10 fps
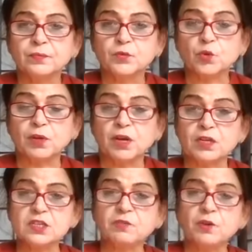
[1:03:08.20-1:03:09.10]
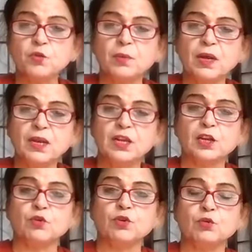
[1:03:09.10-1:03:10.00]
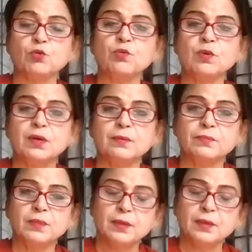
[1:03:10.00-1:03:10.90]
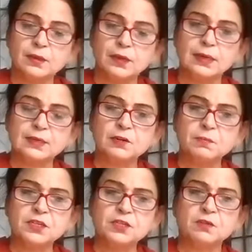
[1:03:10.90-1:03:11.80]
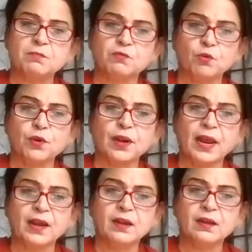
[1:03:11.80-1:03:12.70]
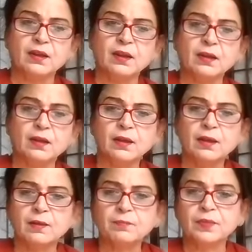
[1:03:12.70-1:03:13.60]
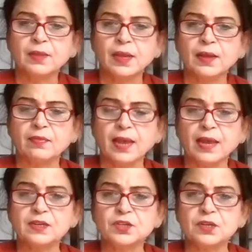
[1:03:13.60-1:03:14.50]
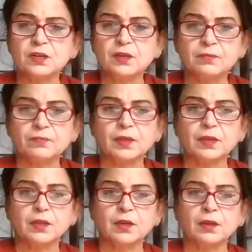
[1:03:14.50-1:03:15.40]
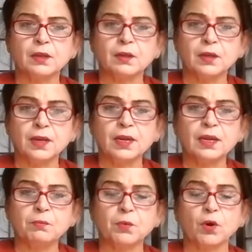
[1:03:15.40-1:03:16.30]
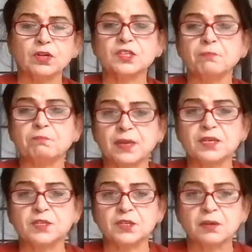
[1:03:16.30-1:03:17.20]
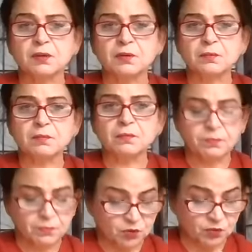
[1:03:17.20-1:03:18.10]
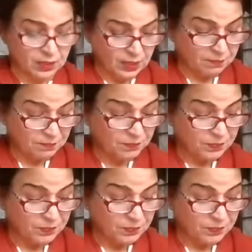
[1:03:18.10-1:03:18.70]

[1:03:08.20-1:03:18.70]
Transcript: So because of Hanuman, he could do a little bit beforehand and that really brought some peace between them.